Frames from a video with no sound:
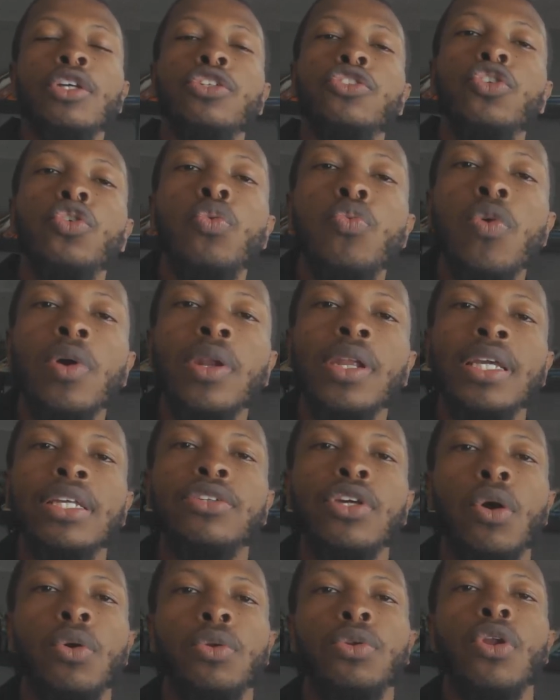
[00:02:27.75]
you really
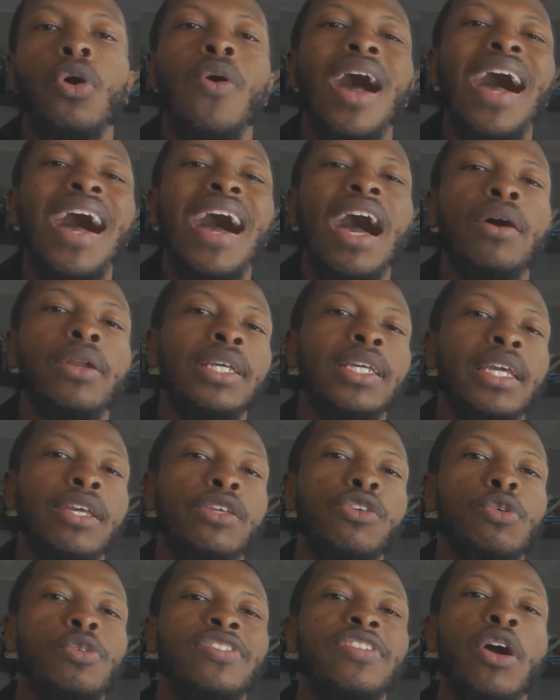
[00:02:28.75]
don't know how to
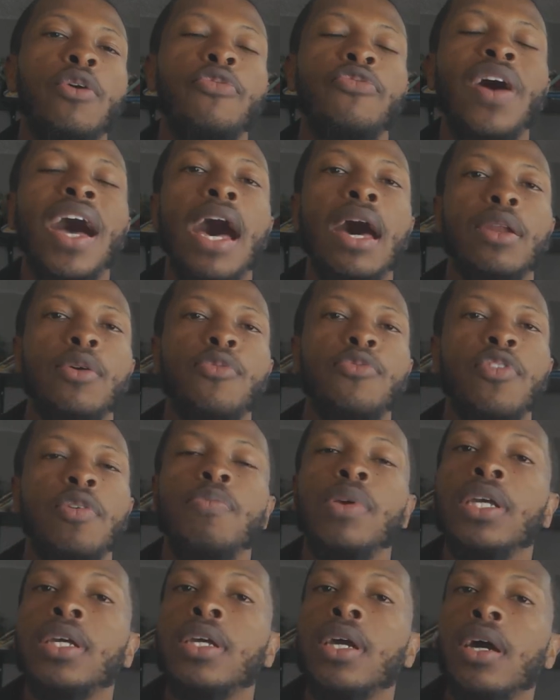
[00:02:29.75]
get yourself out of
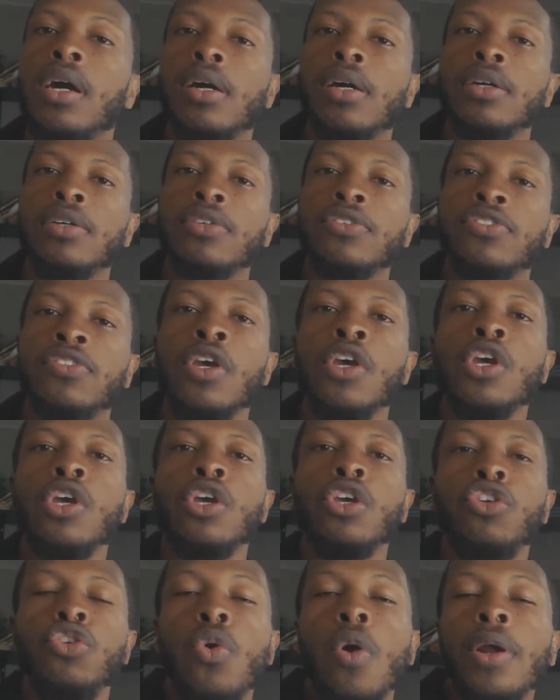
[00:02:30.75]
it because
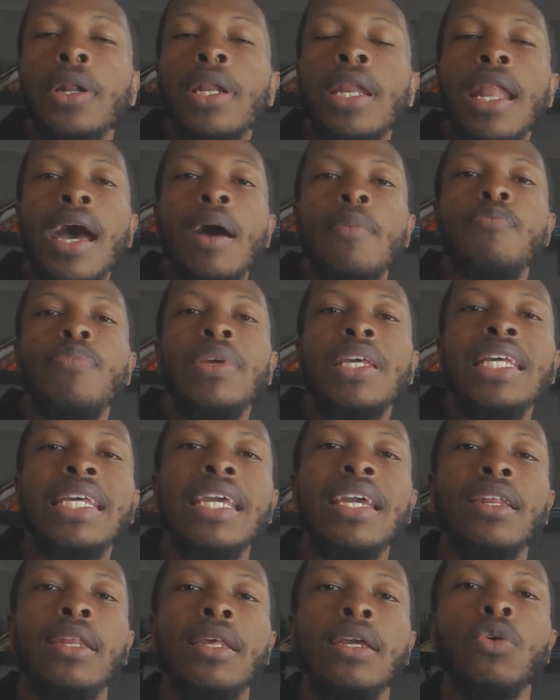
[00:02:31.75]
you are not
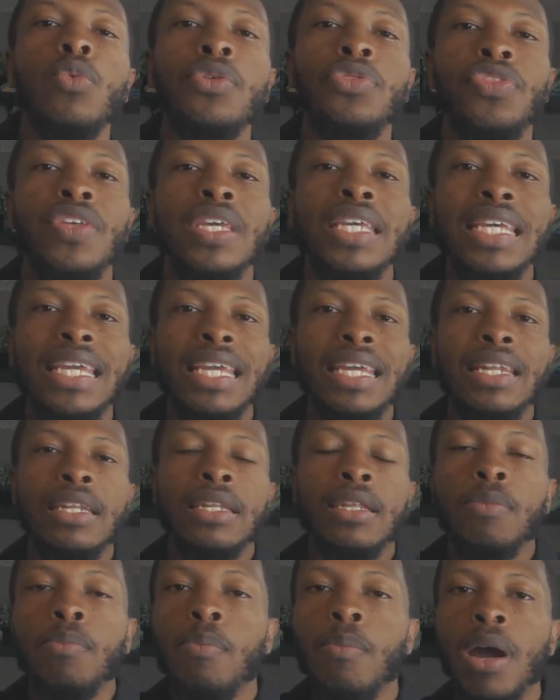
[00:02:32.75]
beginning with the
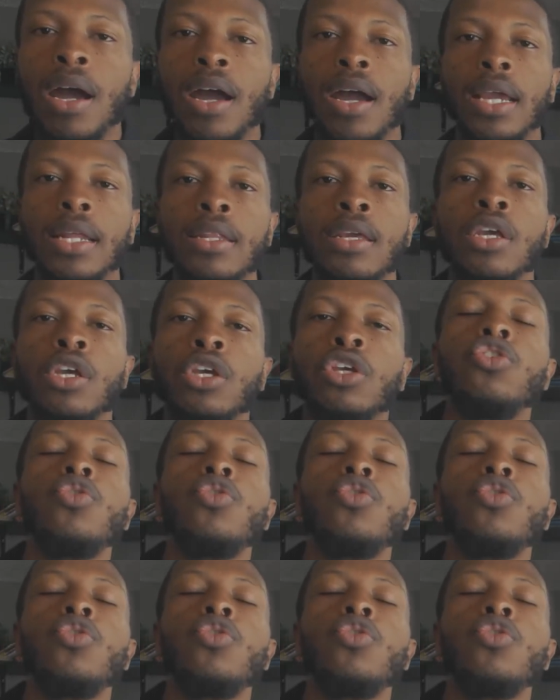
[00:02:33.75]
end in mind.